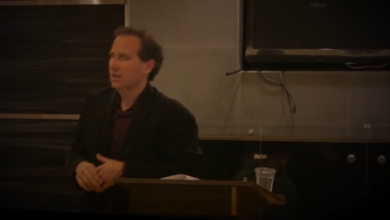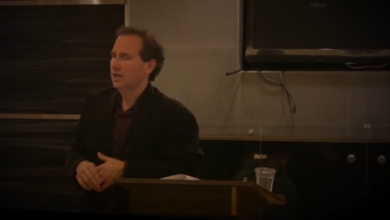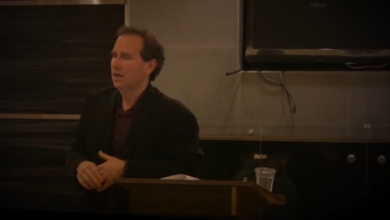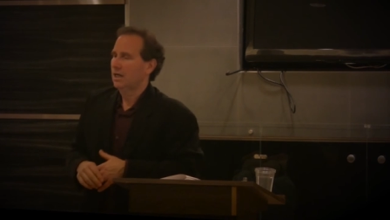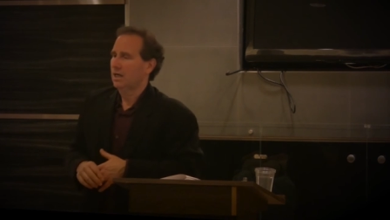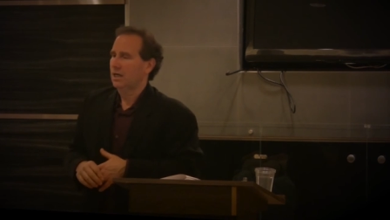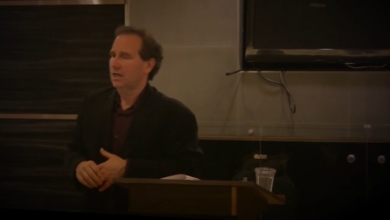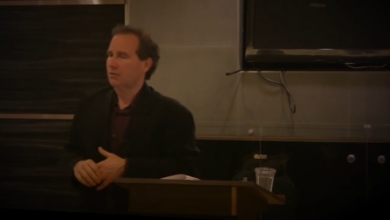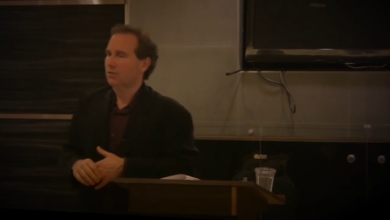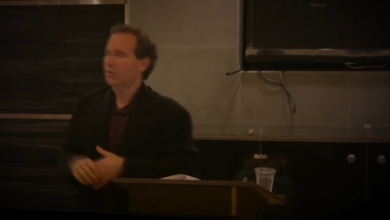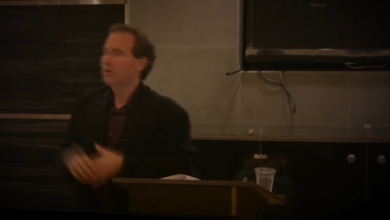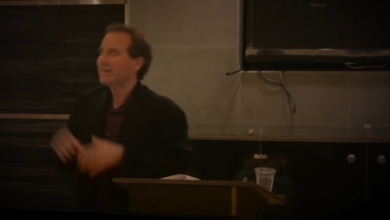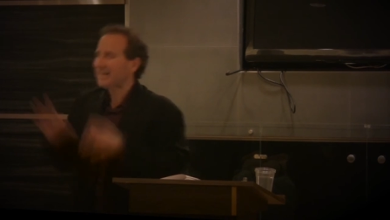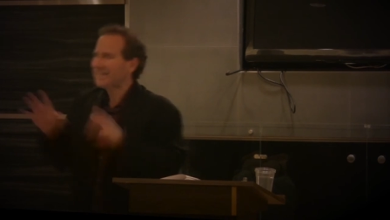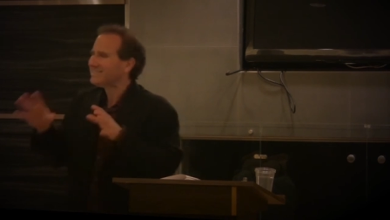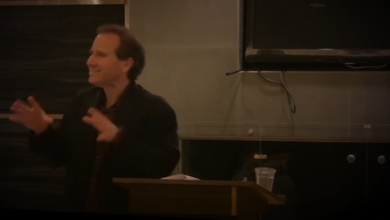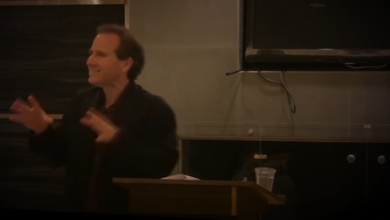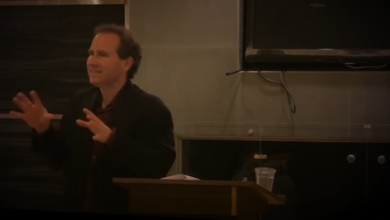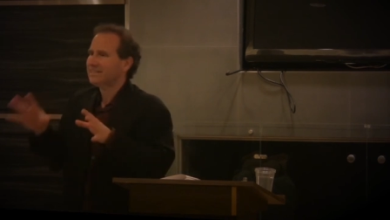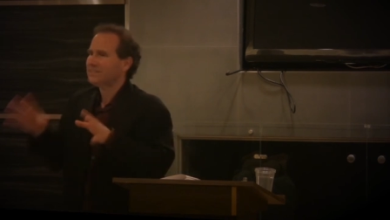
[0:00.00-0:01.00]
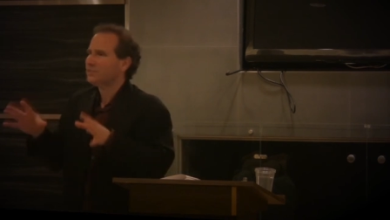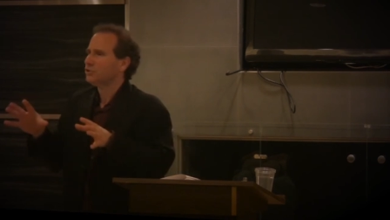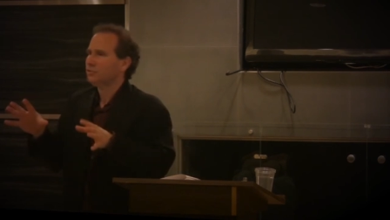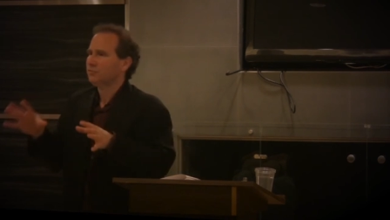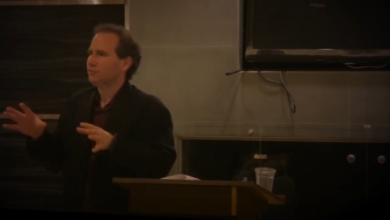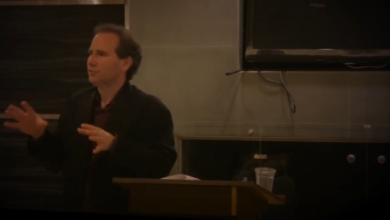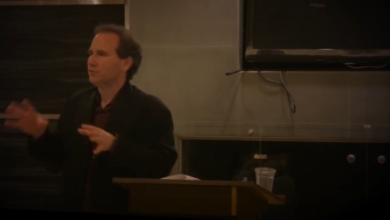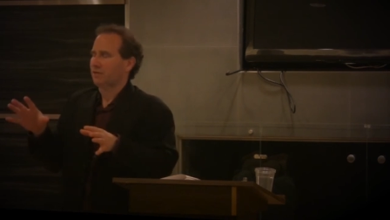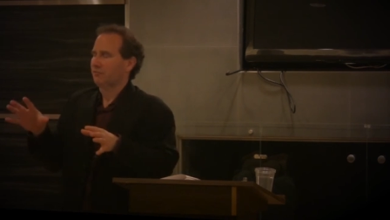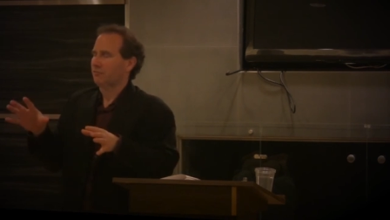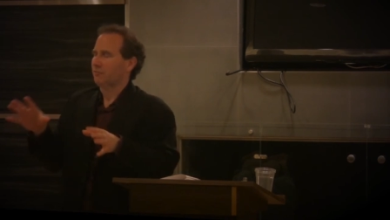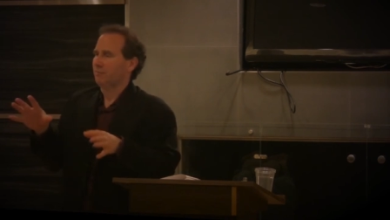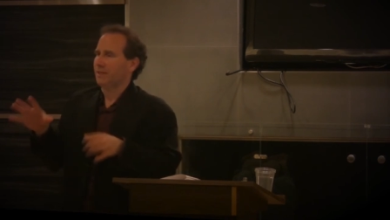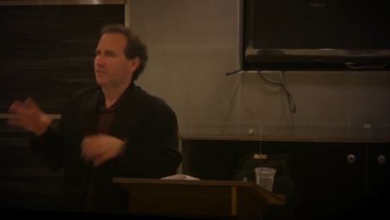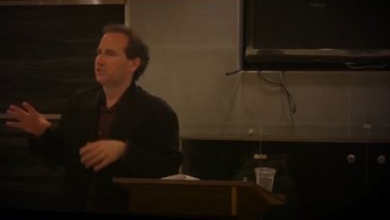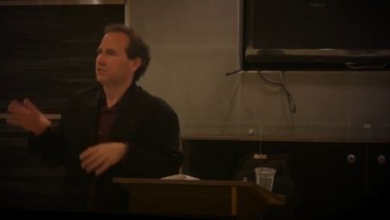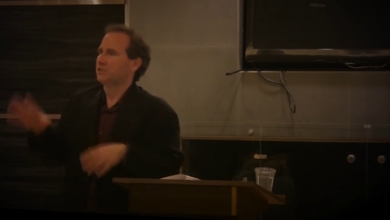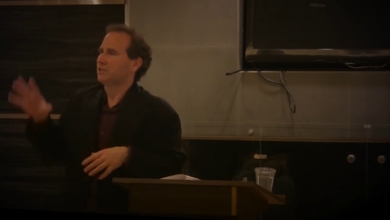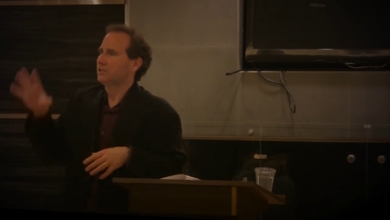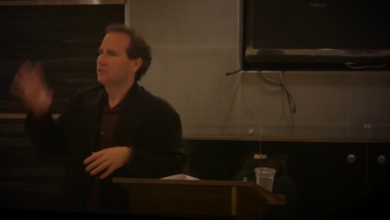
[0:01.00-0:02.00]
Uh, well, actually, he didn't sue for
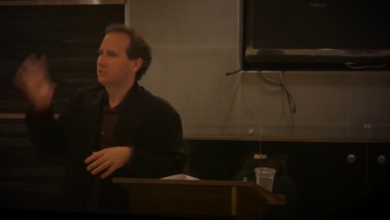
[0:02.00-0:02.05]
defamation.